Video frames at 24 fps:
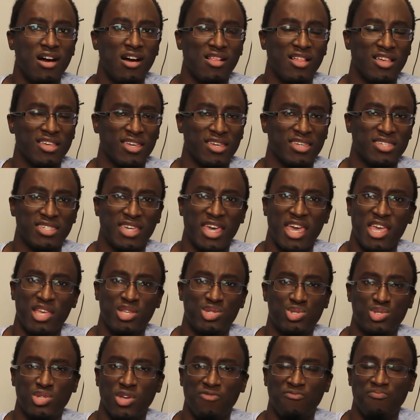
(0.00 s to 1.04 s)
like a
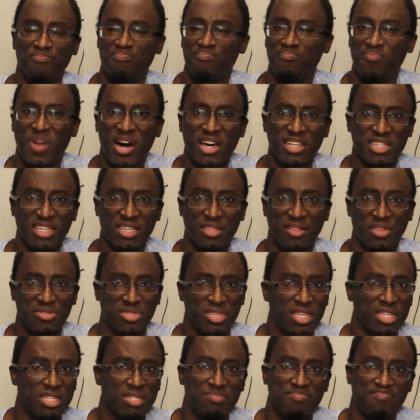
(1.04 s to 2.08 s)
case of money? Like,
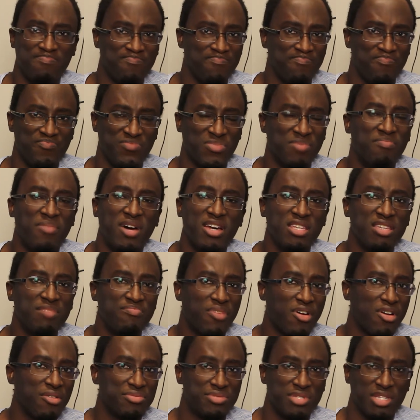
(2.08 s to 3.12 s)
the money
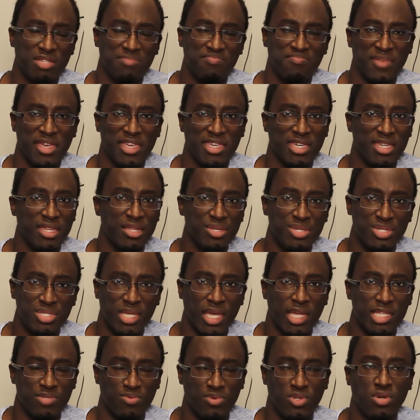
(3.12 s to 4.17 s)
part didn't make any
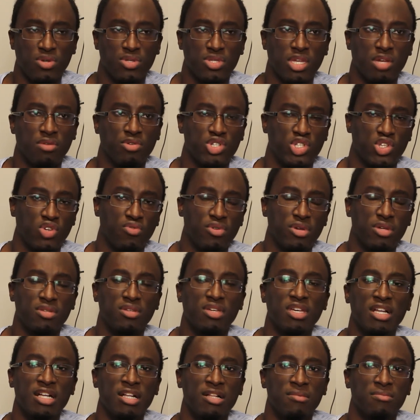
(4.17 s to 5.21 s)
sense. We know that they were
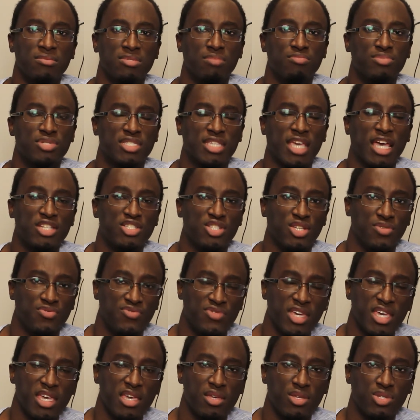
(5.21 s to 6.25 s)
doing some sketchy
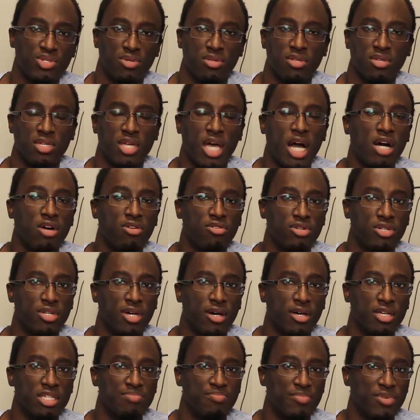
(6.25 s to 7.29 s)
things, so the collar
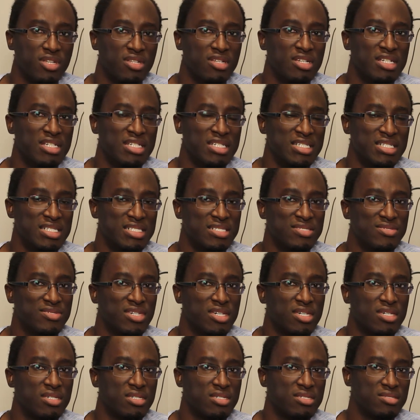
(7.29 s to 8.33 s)
does, but
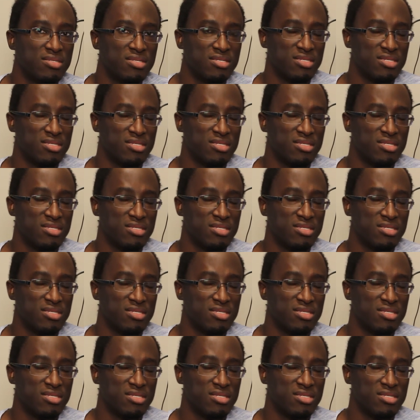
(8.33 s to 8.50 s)
they